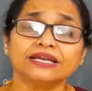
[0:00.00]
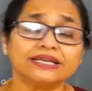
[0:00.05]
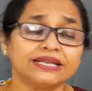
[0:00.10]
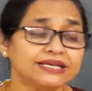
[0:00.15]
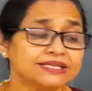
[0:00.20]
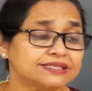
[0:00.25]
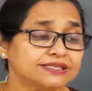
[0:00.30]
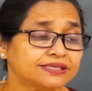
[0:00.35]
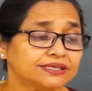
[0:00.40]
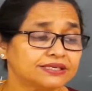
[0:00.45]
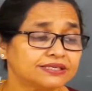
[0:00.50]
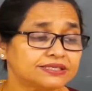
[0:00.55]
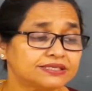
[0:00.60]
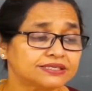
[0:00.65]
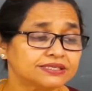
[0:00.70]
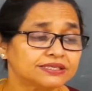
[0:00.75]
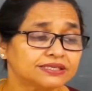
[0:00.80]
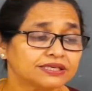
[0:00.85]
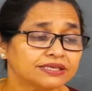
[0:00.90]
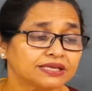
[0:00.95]
Desert
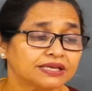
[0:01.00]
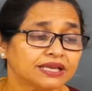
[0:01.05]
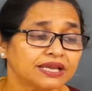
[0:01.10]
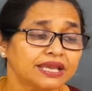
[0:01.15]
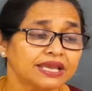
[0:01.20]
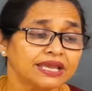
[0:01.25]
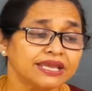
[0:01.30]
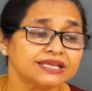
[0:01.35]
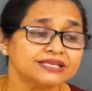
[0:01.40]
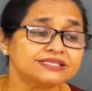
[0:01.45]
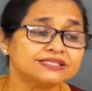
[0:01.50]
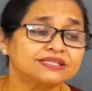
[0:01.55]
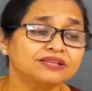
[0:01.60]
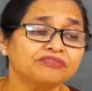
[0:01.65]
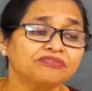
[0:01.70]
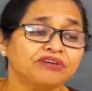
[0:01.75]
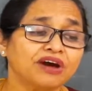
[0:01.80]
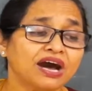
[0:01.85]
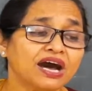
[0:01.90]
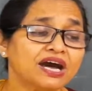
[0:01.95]
is the
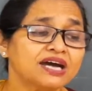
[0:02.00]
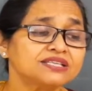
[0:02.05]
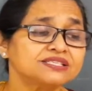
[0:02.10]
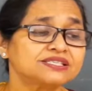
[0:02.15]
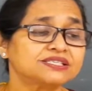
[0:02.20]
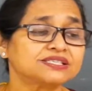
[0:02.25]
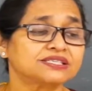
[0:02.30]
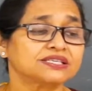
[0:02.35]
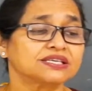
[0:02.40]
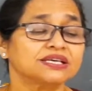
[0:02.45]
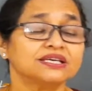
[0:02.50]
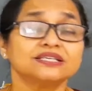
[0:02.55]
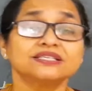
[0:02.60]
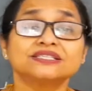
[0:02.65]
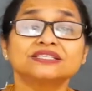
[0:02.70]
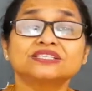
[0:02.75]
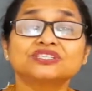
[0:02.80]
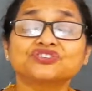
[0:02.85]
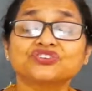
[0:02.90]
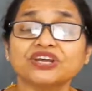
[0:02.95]
vast
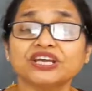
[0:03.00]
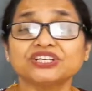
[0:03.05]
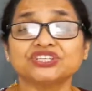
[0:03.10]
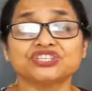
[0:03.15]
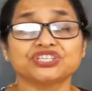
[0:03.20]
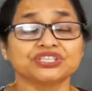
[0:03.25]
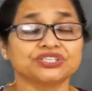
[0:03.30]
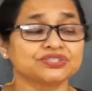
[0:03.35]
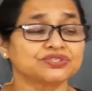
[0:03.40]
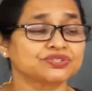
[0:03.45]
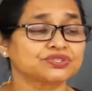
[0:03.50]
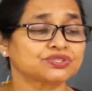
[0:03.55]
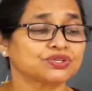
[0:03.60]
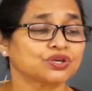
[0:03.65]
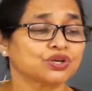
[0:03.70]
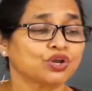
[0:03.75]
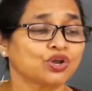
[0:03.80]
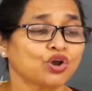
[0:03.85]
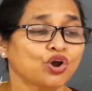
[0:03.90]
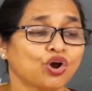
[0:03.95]
stretches
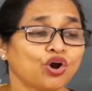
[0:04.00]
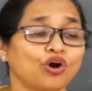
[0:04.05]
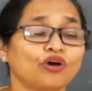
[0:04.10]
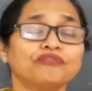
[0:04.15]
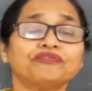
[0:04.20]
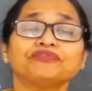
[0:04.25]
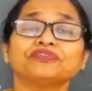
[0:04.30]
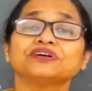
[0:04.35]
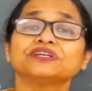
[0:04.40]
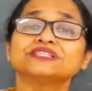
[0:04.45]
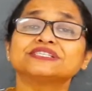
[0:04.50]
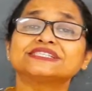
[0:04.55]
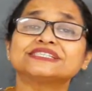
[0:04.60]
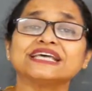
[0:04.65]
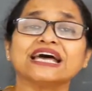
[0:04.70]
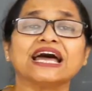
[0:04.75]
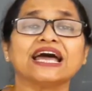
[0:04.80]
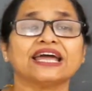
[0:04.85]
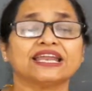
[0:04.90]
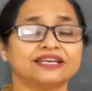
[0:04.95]
of
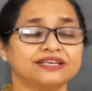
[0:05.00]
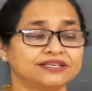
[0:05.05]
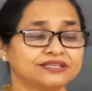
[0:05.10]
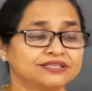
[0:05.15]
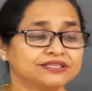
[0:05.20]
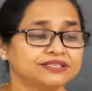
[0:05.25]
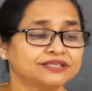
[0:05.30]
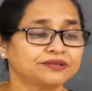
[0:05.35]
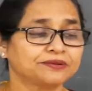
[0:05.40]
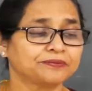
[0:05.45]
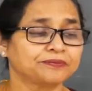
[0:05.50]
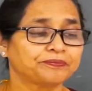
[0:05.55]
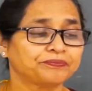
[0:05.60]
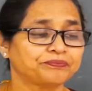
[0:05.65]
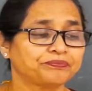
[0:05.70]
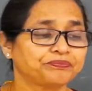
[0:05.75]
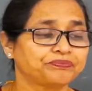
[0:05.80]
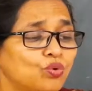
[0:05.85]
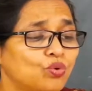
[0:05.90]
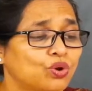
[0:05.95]
sand.
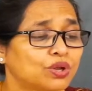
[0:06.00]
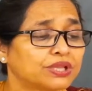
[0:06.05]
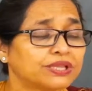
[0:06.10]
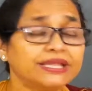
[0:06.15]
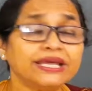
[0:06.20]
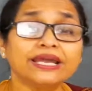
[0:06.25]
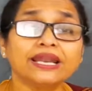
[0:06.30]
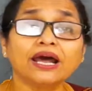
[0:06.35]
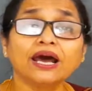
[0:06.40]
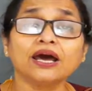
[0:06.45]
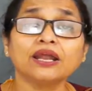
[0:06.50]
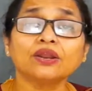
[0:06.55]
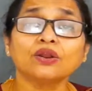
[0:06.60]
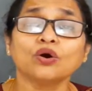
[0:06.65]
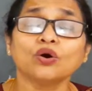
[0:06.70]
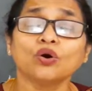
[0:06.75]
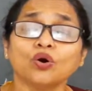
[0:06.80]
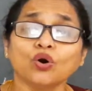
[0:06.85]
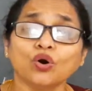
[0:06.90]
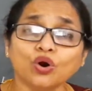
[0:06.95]
There are
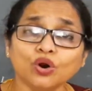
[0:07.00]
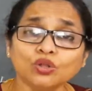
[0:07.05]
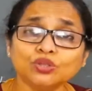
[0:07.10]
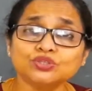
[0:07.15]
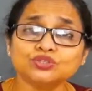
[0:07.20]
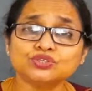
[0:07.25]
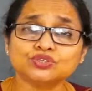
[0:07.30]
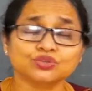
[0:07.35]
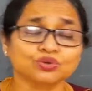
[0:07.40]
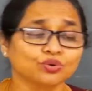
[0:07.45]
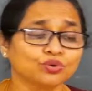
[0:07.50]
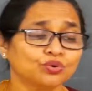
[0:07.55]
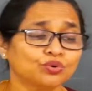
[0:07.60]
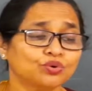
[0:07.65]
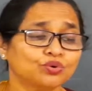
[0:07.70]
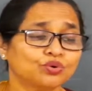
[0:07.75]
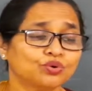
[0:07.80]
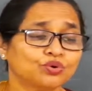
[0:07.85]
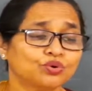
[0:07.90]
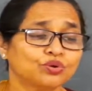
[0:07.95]
also
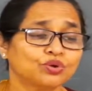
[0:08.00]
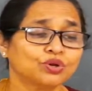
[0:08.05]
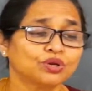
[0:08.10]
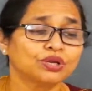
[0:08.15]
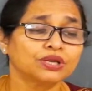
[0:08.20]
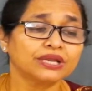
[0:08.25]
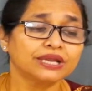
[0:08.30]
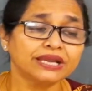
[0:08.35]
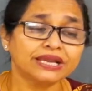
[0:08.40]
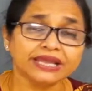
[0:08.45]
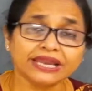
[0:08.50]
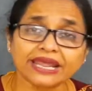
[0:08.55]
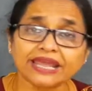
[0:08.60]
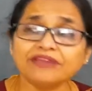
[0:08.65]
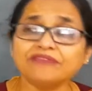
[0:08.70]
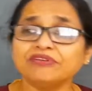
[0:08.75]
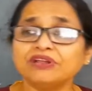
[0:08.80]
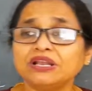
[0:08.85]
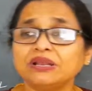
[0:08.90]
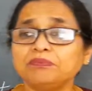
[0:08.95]

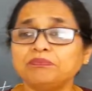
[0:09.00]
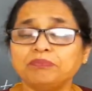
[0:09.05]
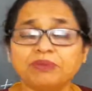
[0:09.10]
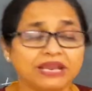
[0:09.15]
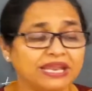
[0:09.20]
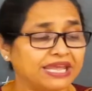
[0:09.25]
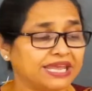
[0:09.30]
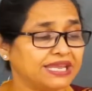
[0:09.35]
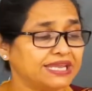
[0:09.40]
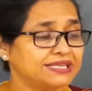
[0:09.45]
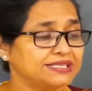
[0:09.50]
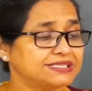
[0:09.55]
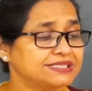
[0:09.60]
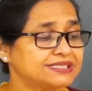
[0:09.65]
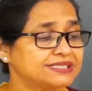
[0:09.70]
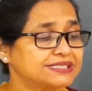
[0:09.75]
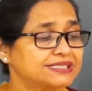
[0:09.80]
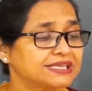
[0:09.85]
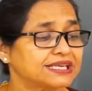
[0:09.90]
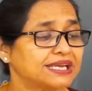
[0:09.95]
gravel
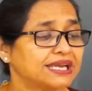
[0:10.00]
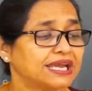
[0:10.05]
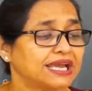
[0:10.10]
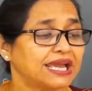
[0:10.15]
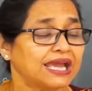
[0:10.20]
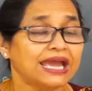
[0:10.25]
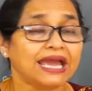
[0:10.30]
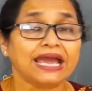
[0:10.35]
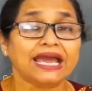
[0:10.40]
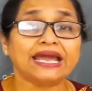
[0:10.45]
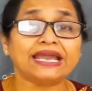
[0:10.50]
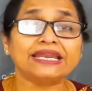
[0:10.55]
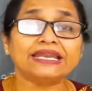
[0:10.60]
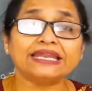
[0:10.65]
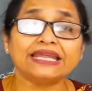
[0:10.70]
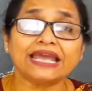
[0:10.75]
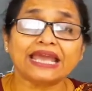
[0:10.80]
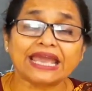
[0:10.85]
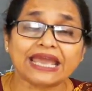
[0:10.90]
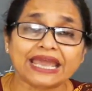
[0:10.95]
plains
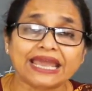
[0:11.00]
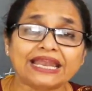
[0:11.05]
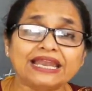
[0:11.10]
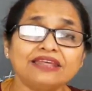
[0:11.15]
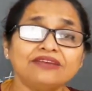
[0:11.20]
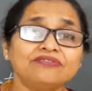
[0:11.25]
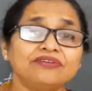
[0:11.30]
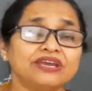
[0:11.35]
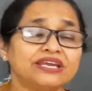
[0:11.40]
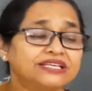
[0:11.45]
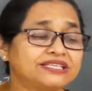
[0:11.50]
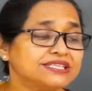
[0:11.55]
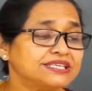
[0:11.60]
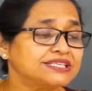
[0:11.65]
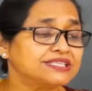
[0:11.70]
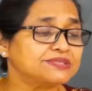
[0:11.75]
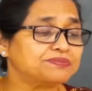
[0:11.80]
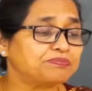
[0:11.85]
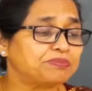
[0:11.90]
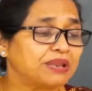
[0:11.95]
and
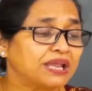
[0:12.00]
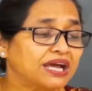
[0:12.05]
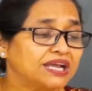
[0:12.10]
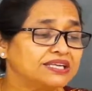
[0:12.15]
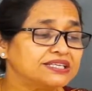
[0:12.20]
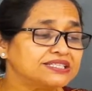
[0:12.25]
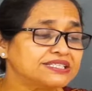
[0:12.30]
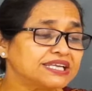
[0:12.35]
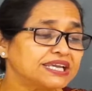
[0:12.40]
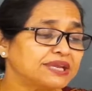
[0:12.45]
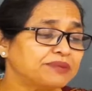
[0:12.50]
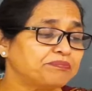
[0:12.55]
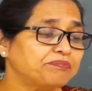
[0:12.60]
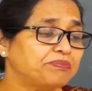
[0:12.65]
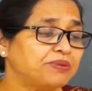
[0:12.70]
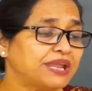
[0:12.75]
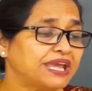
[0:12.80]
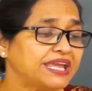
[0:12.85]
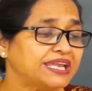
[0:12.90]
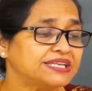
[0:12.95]
elevated
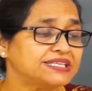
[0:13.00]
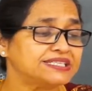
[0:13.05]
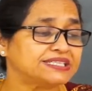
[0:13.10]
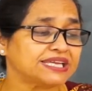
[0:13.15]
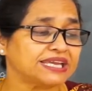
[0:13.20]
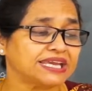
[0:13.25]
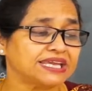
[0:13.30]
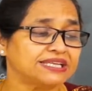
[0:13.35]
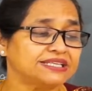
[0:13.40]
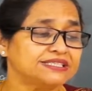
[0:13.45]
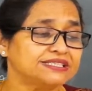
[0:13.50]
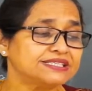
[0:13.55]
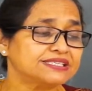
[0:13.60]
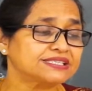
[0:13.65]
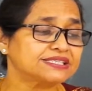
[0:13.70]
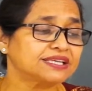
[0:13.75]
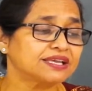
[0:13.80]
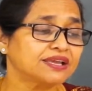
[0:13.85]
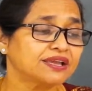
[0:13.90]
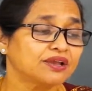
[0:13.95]

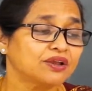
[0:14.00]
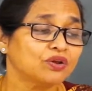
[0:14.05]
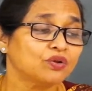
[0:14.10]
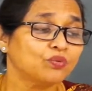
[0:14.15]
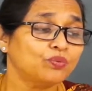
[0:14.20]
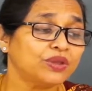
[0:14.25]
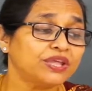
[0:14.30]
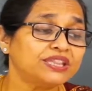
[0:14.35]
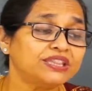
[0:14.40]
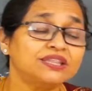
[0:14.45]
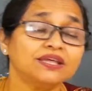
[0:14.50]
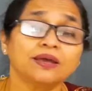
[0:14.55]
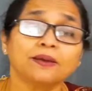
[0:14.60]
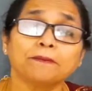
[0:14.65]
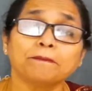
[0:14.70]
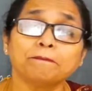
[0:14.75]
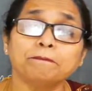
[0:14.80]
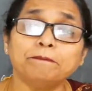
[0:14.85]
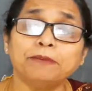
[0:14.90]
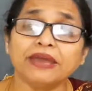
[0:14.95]
plantains with
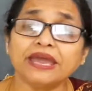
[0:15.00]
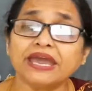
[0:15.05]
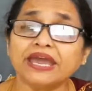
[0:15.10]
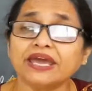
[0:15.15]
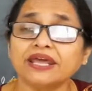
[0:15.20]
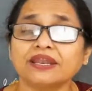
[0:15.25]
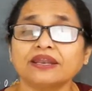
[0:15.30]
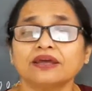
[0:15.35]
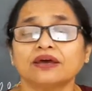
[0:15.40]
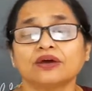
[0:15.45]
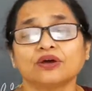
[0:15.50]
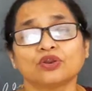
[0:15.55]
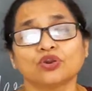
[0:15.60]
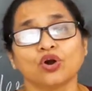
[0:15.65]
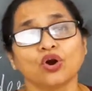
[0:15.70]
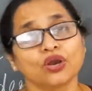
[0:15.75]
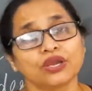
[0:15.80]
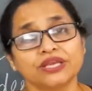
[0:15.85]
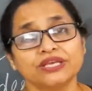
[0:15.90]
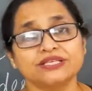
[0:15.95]
bare
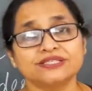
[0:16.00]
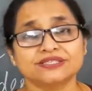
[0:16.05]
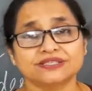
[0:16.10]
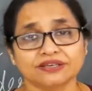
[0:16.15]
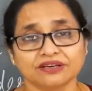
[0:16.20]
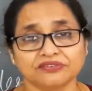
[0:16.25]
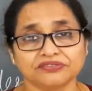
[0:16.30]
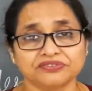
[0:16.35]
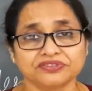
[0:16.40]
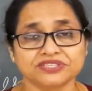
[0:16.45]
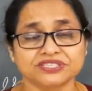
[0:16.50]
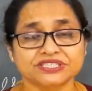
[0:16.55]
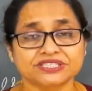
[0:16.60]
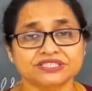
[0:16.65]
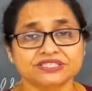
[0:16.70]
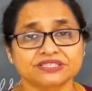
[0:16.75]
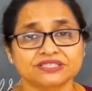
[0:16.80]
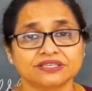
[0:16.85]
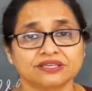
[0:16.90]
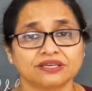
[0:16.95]
rocky
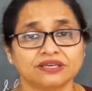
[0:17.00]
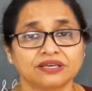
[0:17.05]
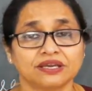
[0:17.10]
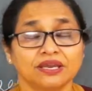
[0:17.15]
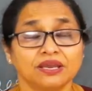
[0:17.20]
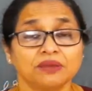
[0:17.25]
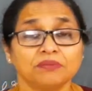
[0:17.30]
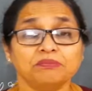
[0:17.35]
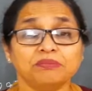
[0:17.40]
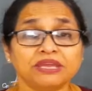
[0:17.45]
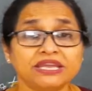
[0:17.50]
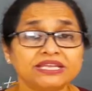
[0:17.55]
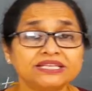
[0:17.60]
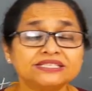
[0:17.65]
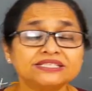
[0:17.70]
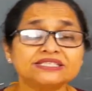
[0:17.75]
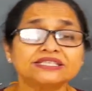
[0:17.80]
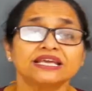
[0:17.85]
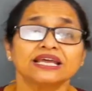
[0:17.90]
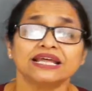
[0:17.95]
surface.
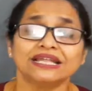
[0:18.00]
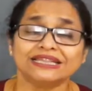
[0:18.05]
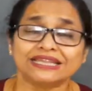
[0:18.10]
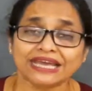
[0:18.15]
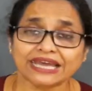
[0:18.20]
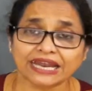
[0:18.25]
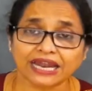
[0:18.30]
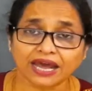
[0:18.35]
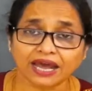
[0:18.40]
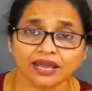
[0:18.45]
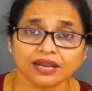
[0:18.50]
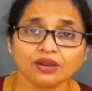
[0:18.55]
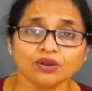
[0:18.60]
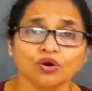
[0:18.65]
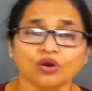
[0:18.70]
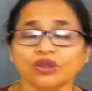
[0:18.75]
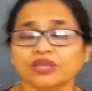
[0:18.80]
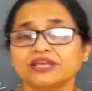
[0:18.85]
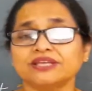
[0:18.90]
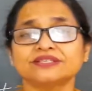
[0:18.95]
Means there are
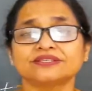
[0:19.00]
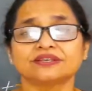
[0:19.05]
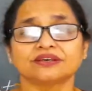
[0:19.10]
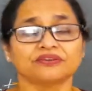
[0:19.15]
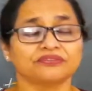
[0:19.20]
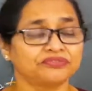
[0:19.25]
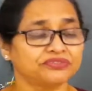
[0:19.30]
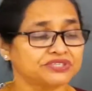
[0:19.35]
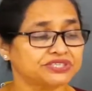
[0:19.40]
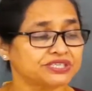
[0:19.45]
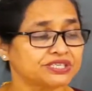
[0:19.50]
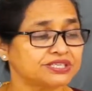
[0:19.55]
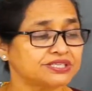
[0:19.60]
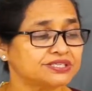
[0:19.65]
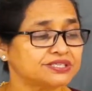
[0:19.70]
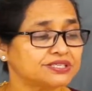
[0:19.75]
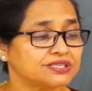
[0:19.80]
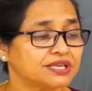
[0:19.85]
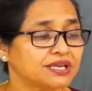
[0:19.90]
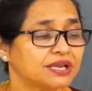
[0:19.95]
rocky
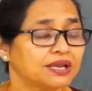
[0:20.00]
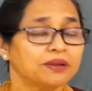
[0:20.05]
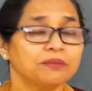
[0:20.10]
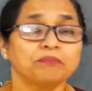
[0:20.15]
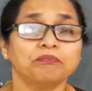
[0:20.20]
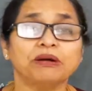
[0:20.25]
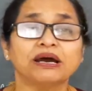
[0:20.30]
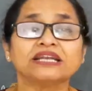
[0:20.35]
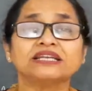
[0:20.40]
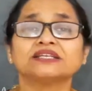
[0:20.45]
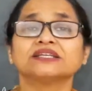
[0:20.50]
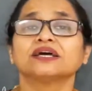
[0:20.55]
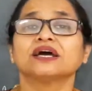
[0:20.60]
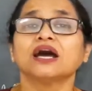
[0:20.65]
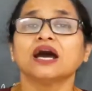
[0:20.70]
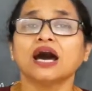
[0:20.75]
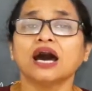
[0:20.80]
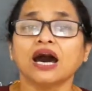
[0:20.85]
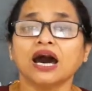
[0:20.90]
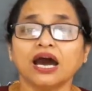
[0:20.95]
surfaces but
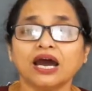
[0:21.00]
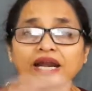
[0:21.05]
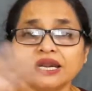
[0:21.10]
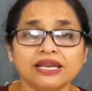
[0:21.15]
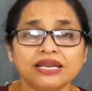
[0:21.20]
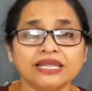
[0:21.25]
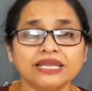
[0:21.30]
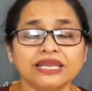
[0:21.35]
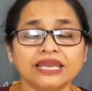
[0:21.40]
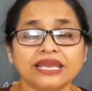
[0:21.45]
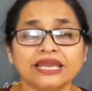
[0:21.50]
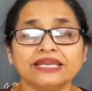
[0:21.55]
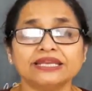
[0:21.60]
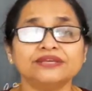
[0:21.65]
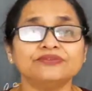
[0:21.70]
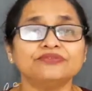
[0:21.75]
hardly any